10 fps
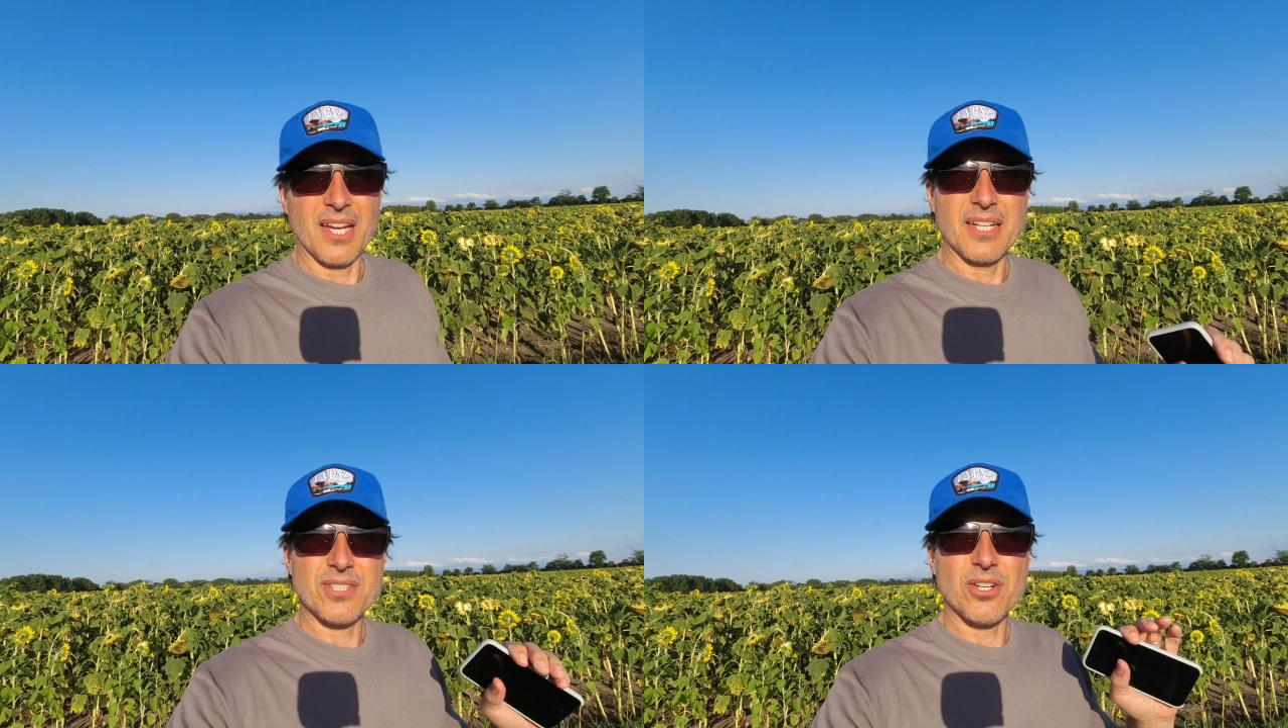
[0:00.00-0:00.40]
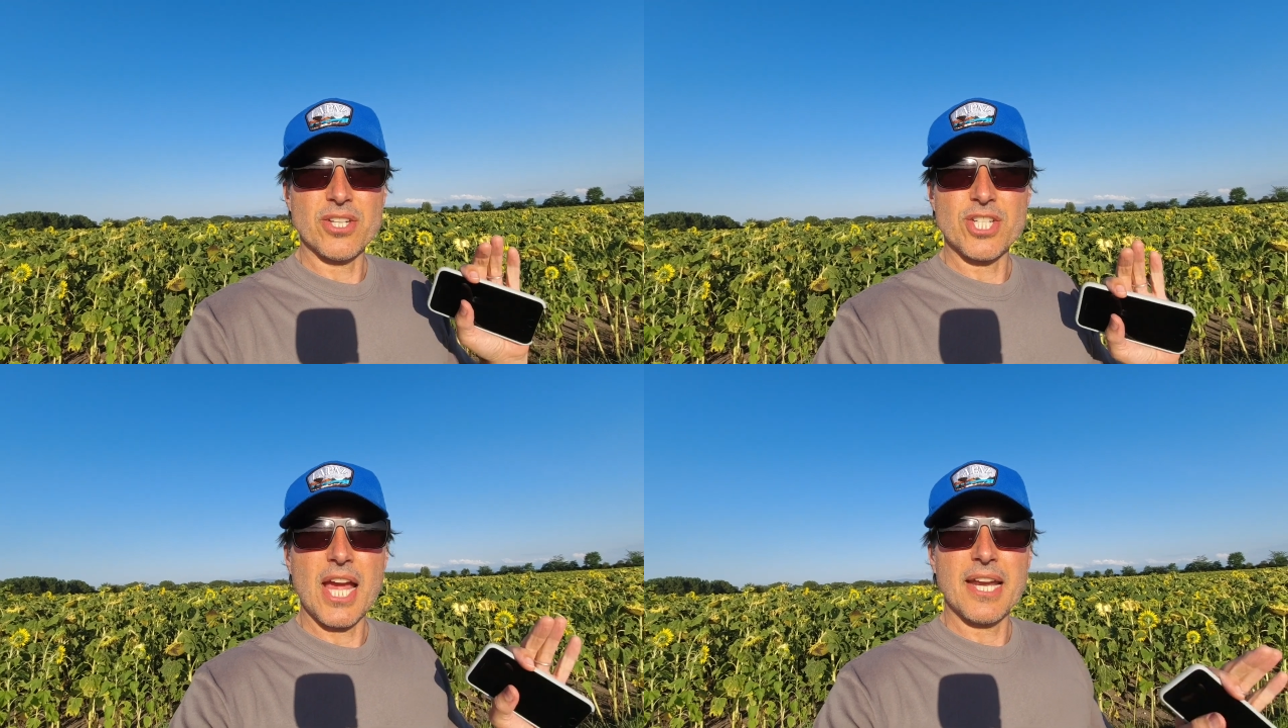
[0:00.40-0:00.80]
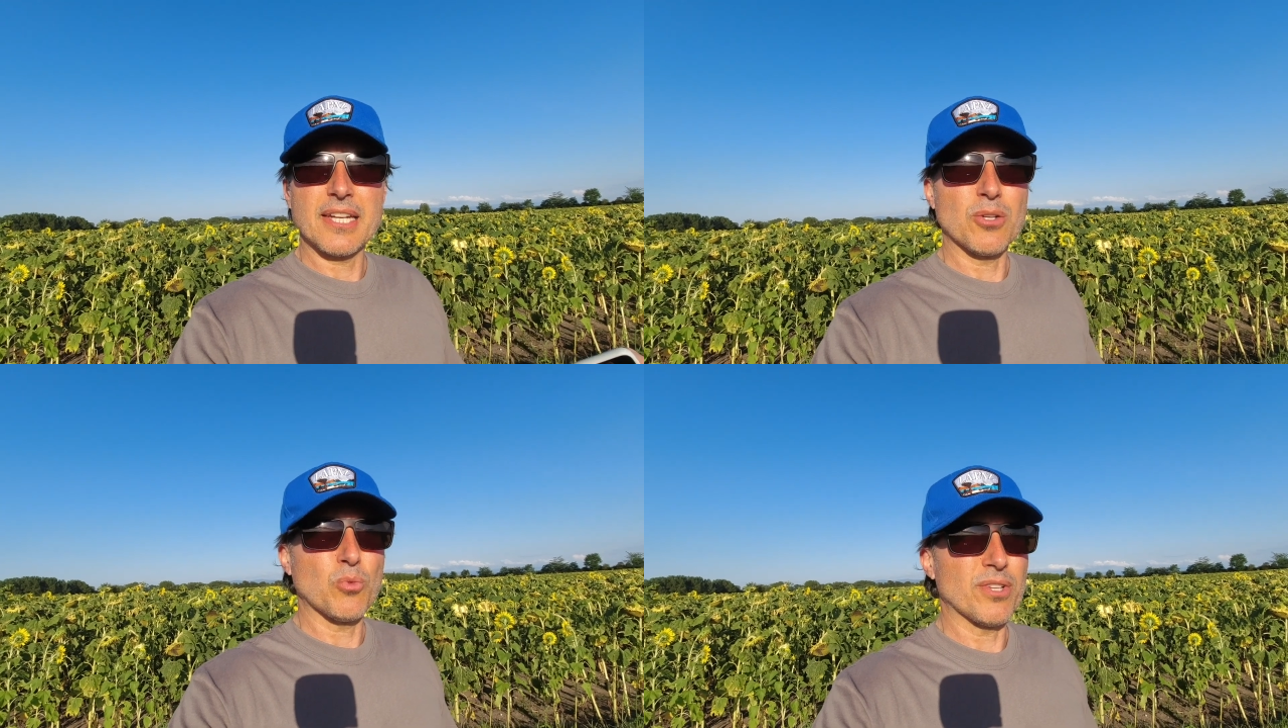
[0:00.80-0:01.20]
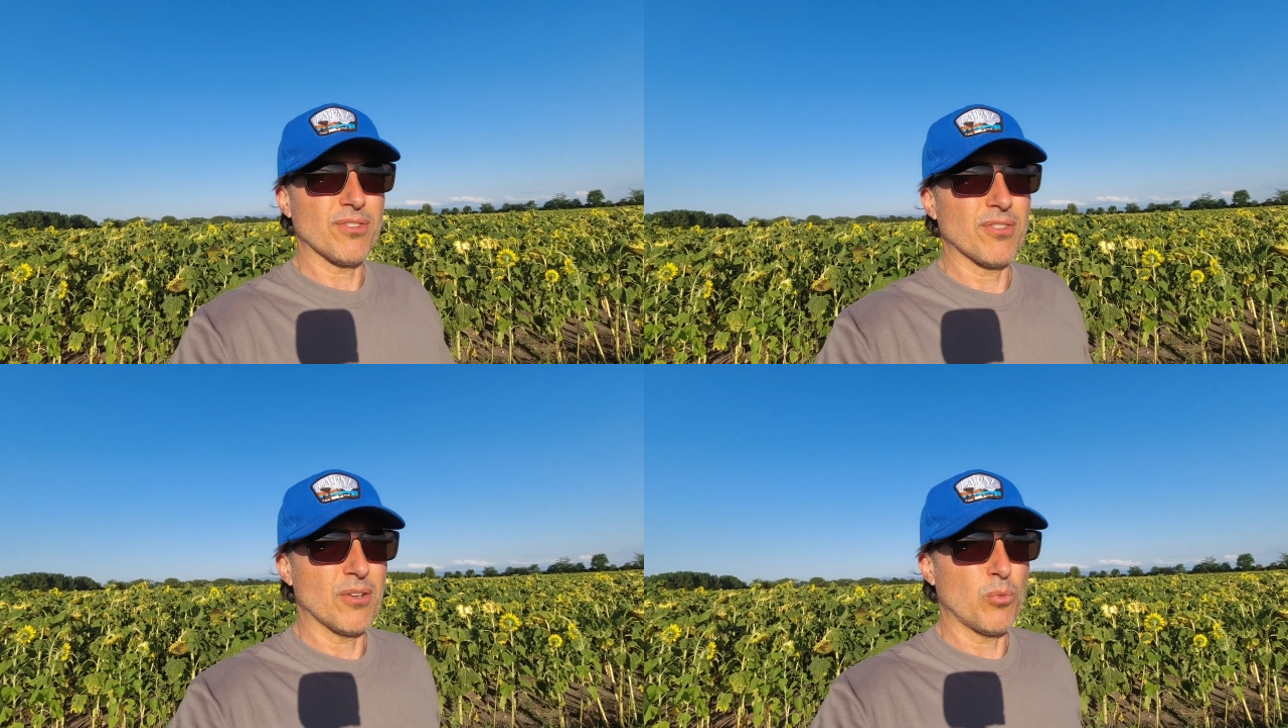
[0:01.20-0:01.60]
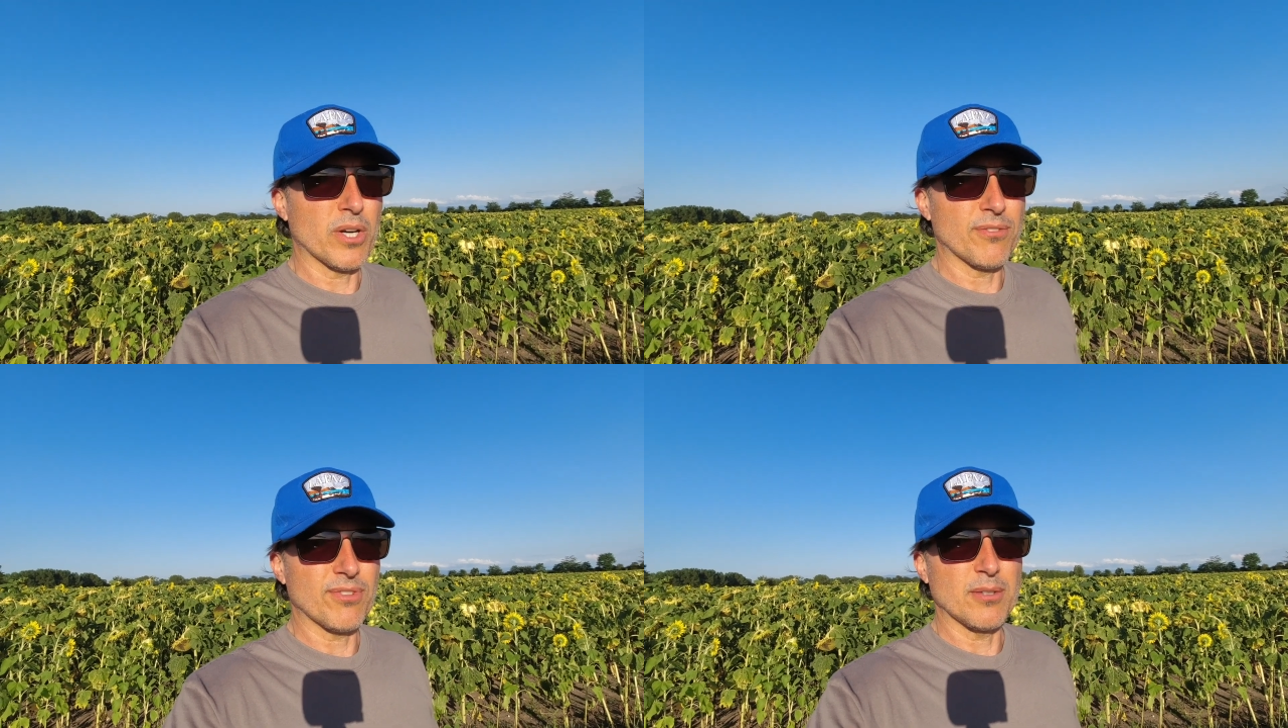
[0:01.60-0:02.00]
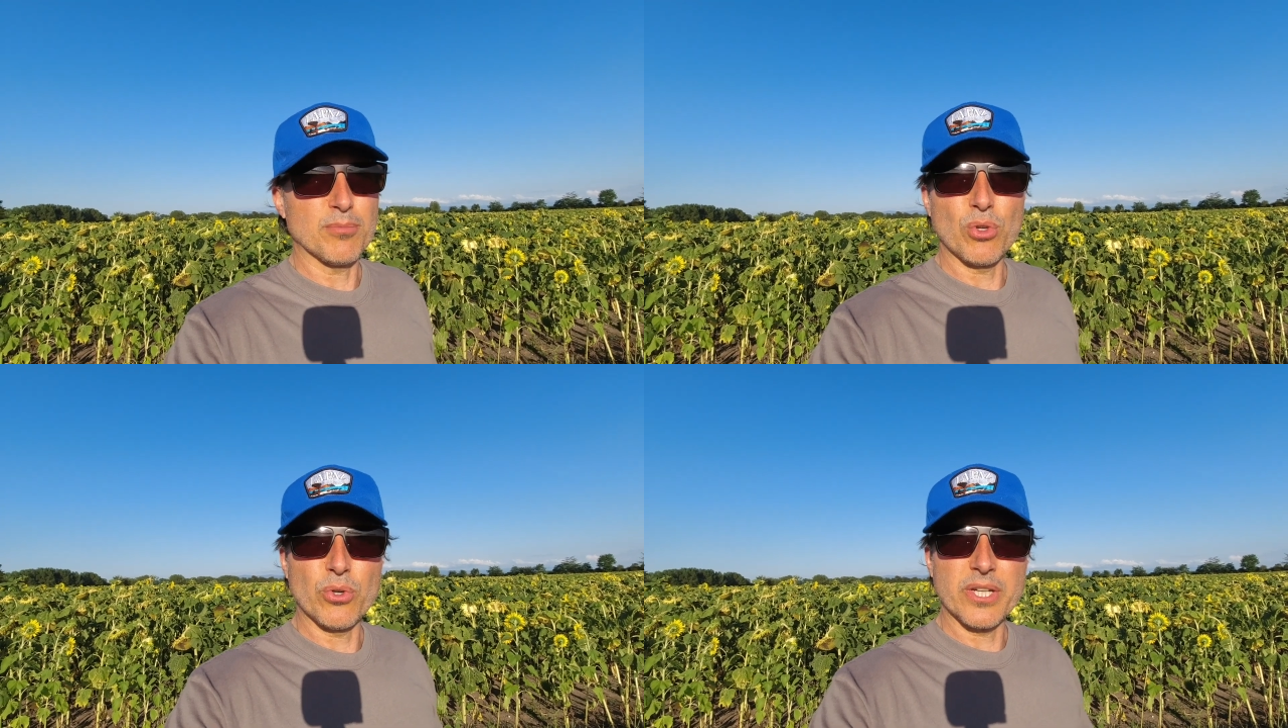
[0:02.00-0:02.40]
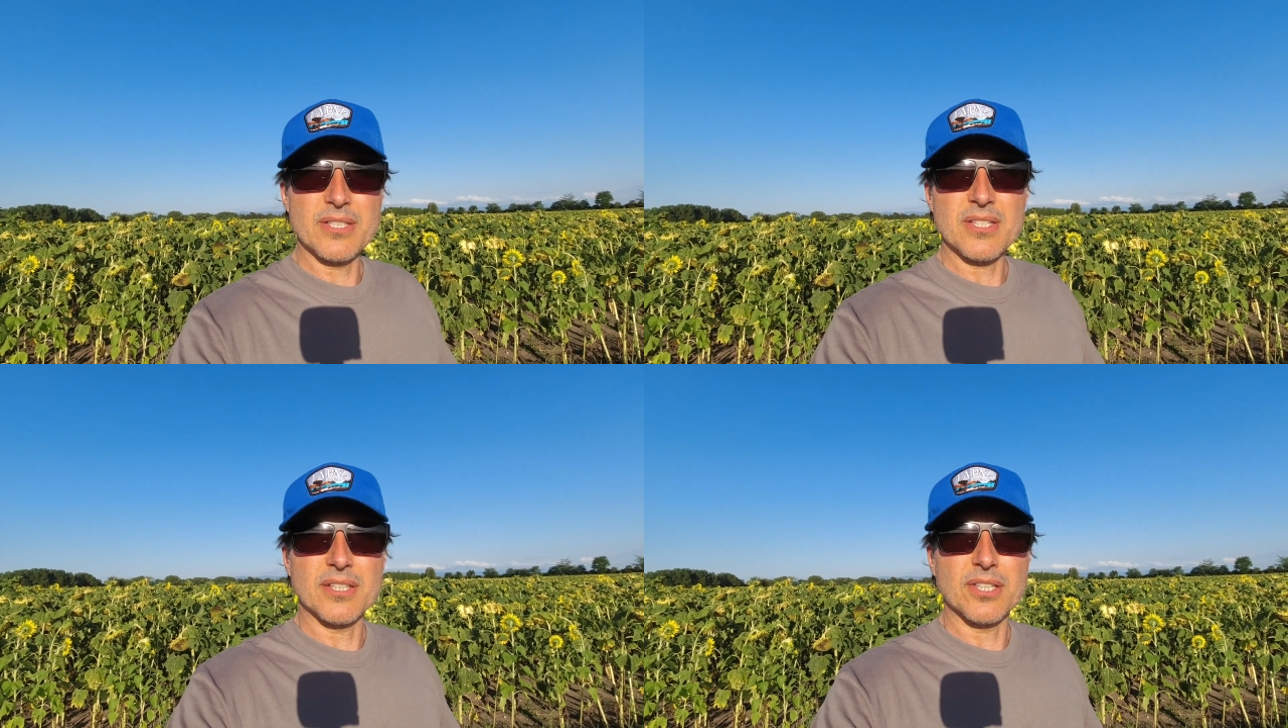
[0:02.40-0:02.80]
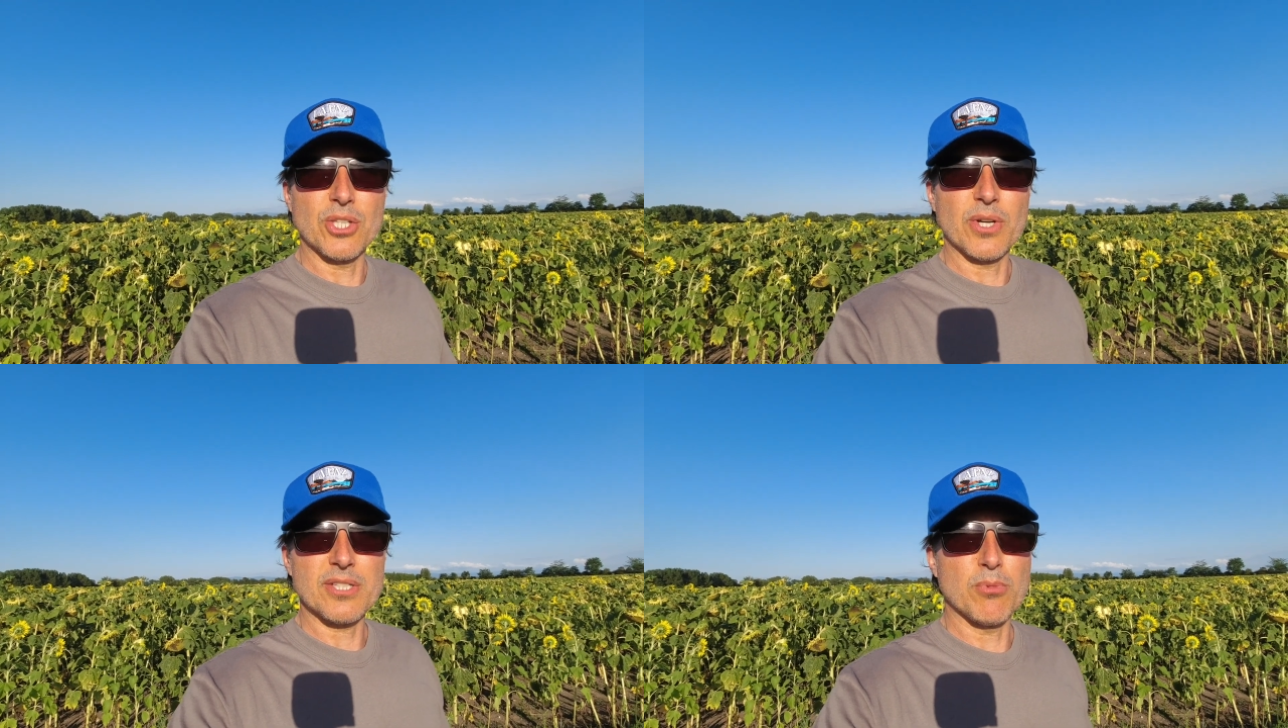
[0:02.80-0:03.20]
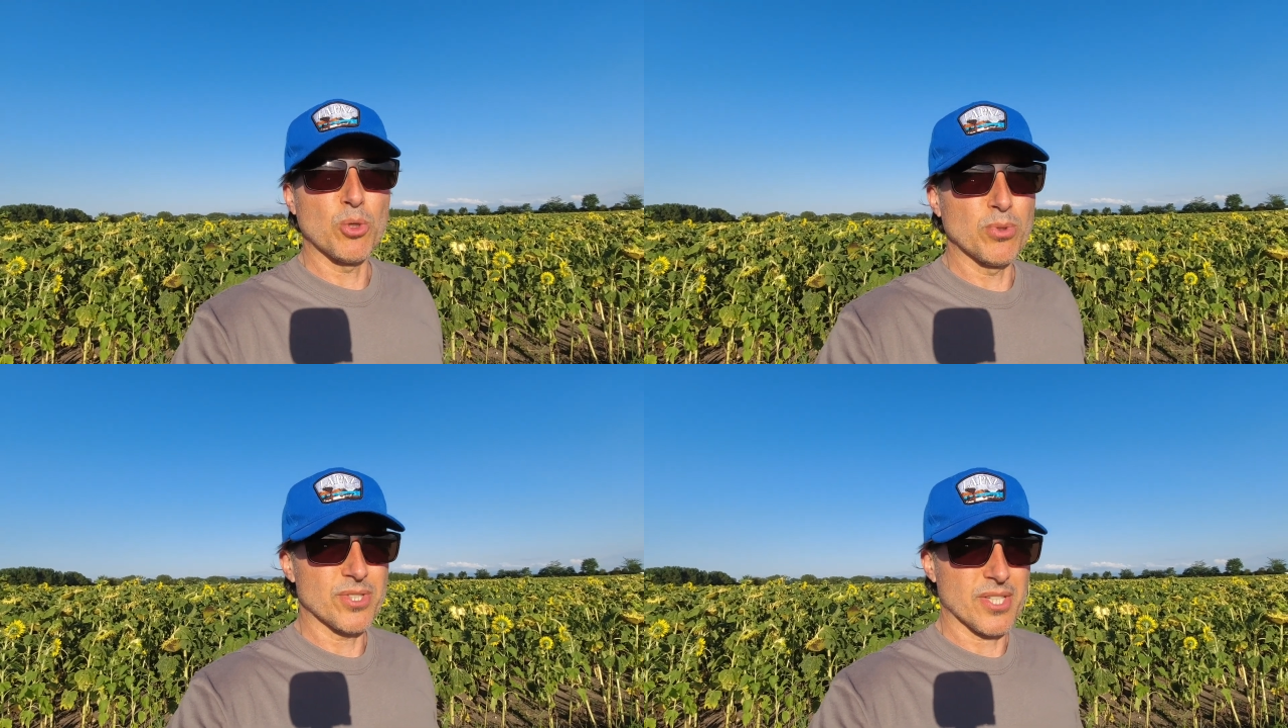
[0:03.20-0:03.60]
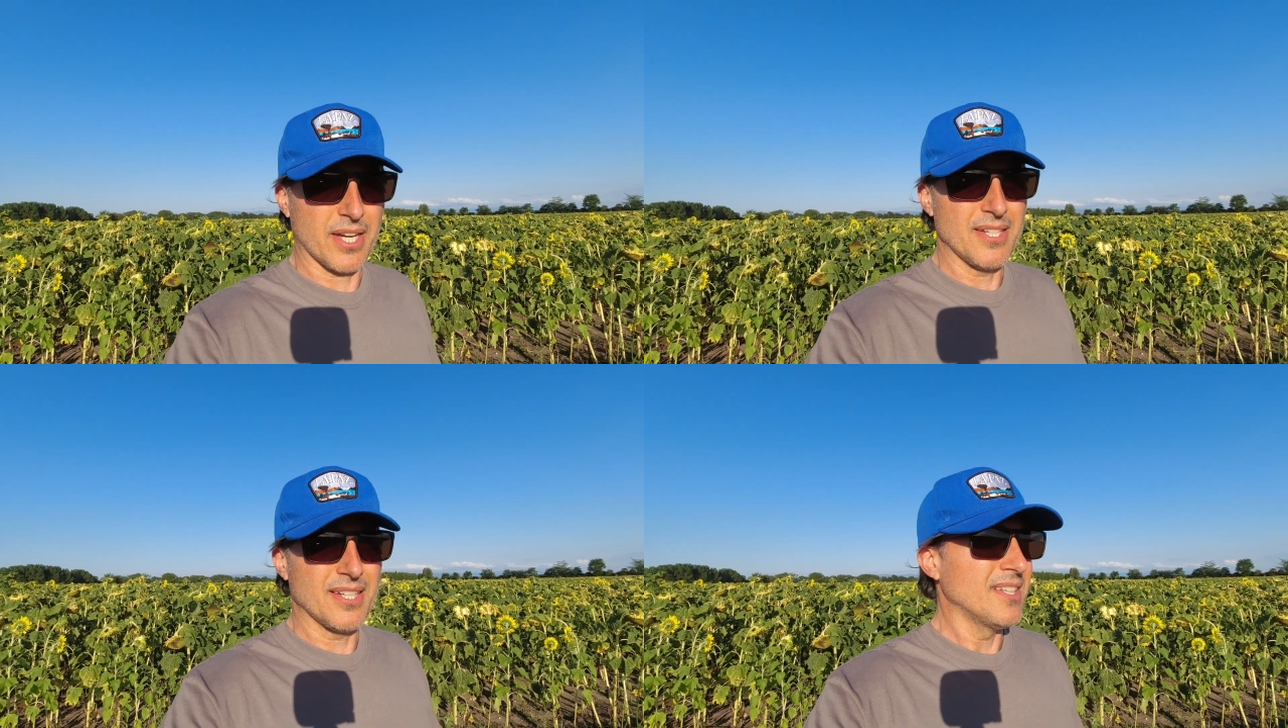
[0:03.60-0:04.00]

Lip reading: I started chatting with one of the employees on the US Mobile site,